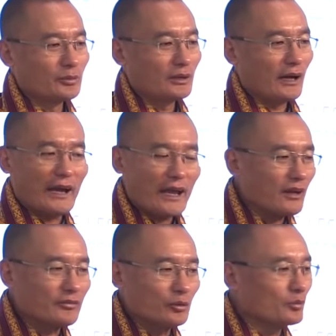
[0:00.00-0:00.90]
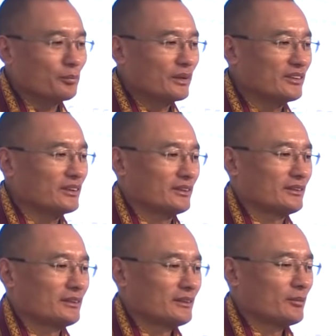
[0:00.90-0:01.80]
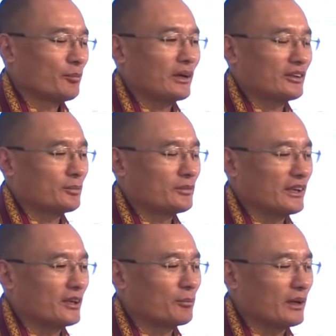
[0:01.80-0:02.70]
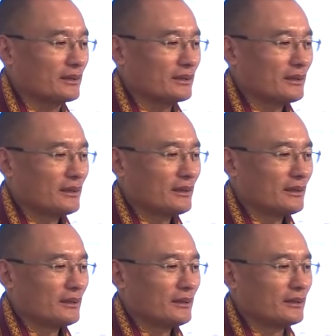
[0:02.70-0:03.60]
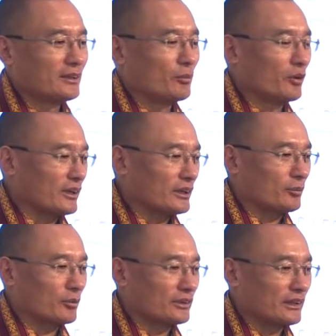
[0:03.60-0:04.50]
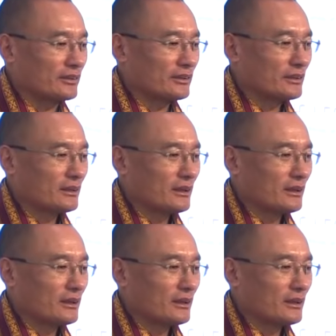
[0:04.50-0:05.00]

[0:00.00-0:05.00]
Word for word: I have no business taking part in the democratic process.